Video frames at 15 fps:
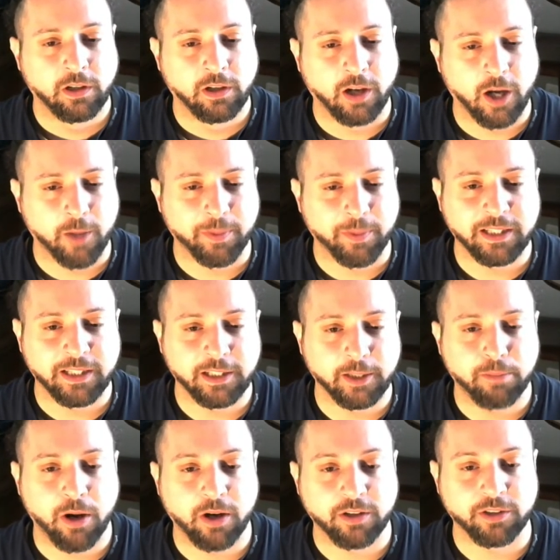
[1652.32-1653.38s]
I think
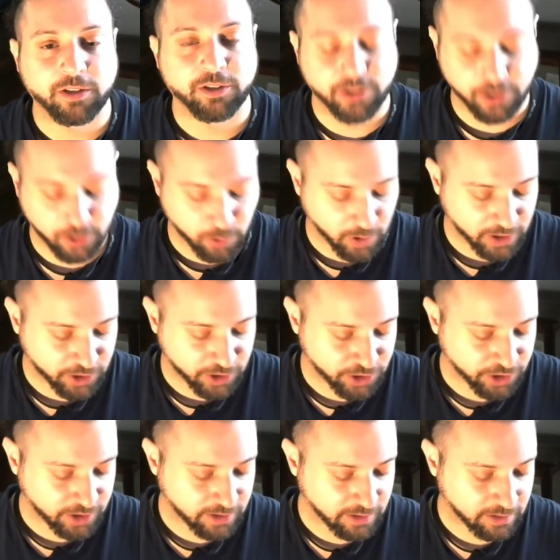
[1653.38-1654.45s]
it ponders the
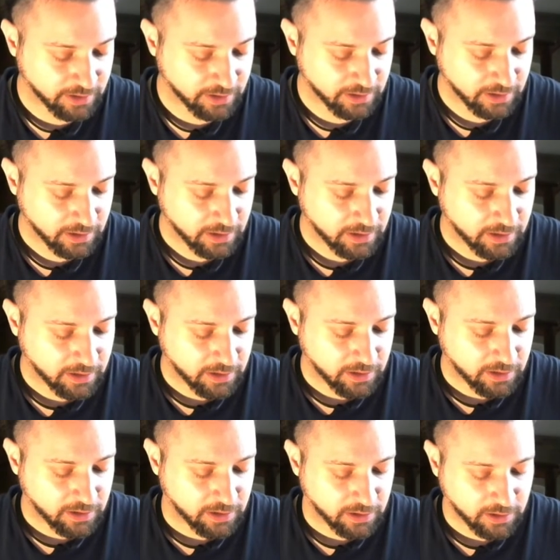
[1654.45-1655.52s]
question,
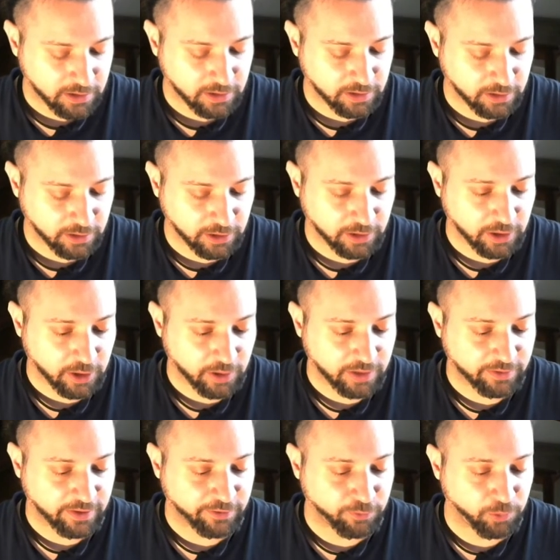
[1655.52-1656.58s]
you know,
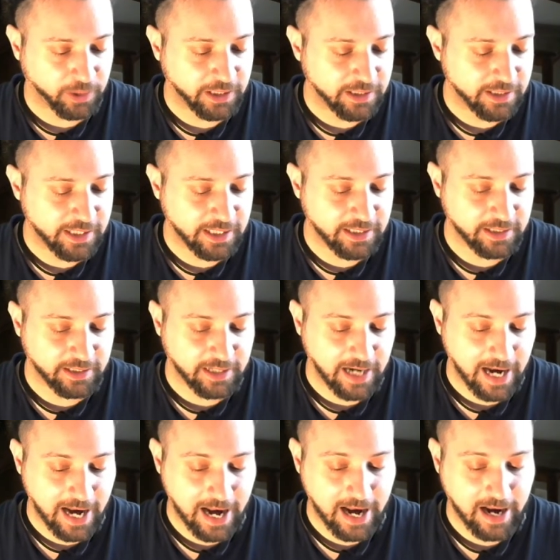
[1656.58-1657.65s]
if we didn't
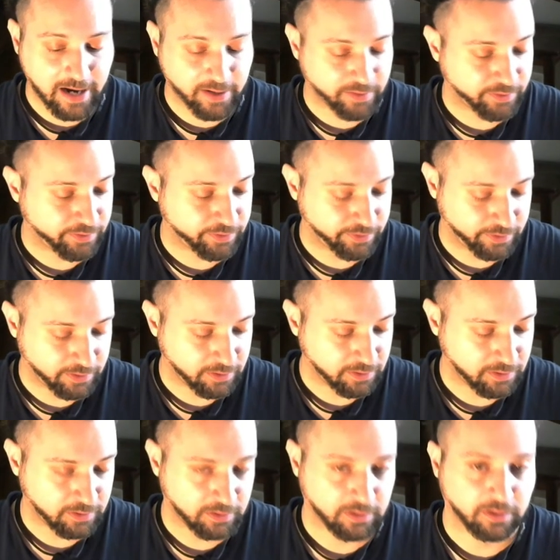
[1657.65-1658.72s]
have
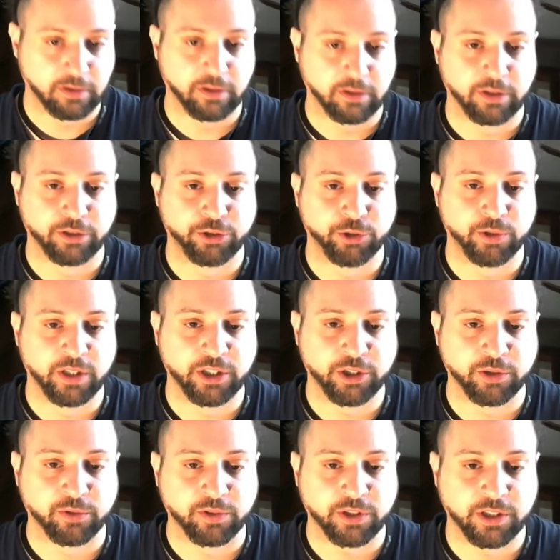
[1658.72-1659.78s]
the
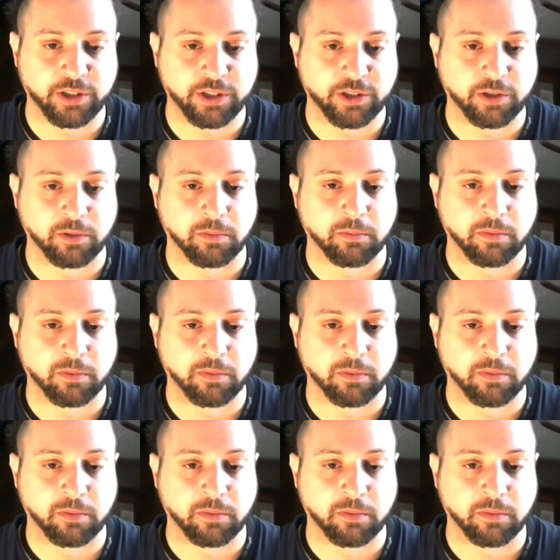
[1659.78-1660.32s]
judicial system,